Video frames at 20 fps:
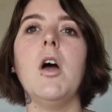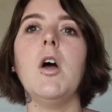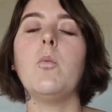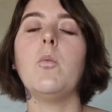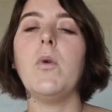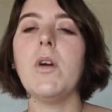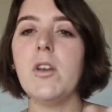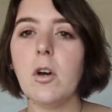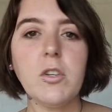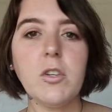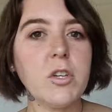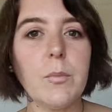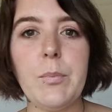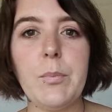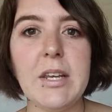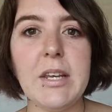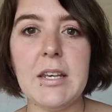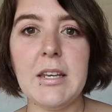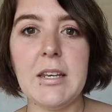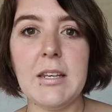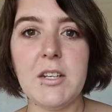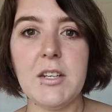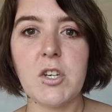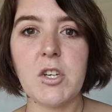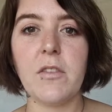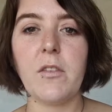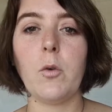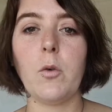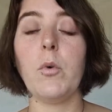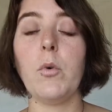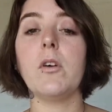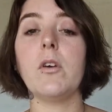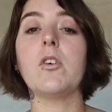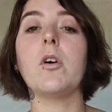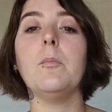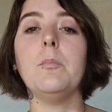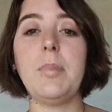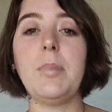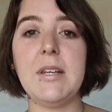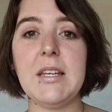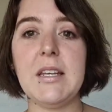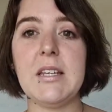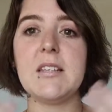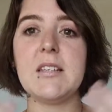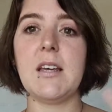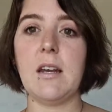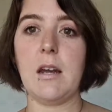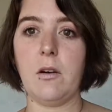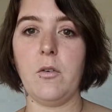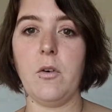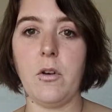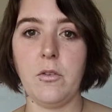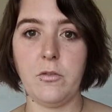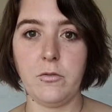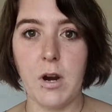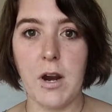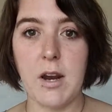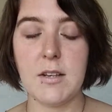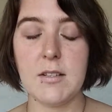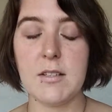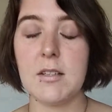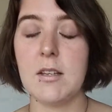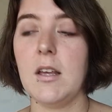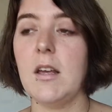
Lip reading: we're not completing each other. We're complete in our own right.